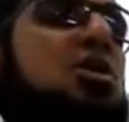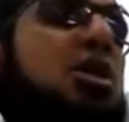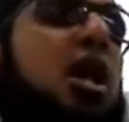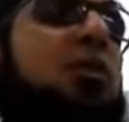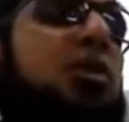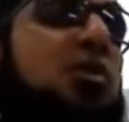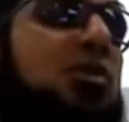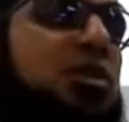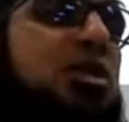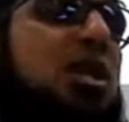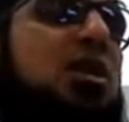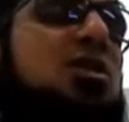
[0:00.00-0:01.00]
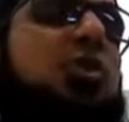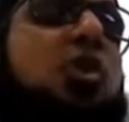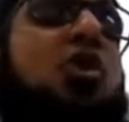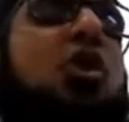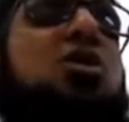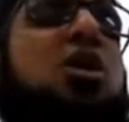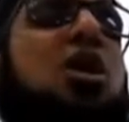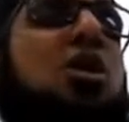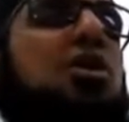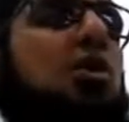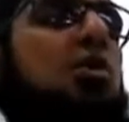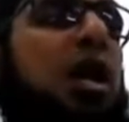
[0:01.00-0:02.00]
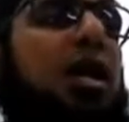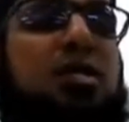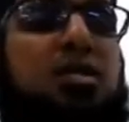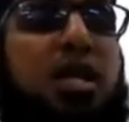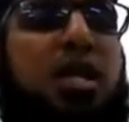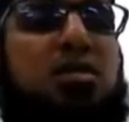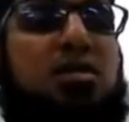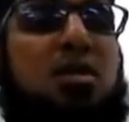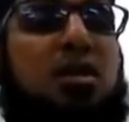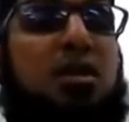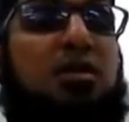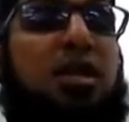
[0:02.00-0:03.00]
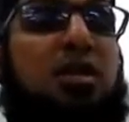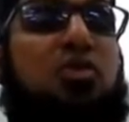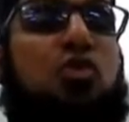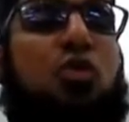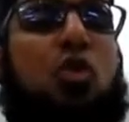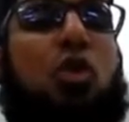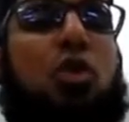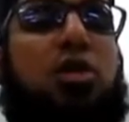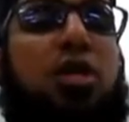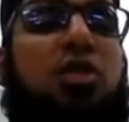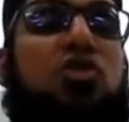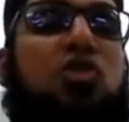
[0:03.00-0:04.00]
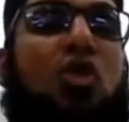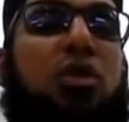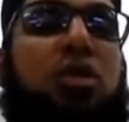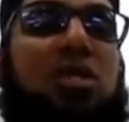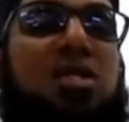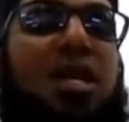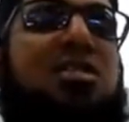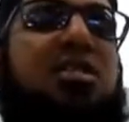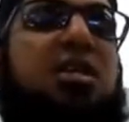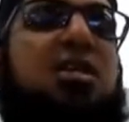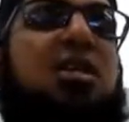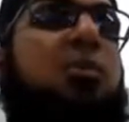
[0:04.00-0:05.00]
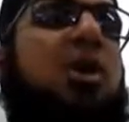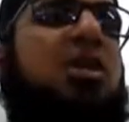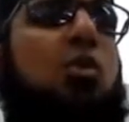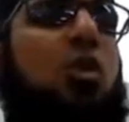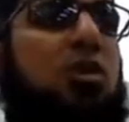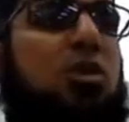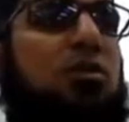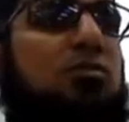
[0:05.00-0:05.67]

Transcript: Islam, they would say, is because the Quran says that Zulqarnain saw the sun setting in muddy water.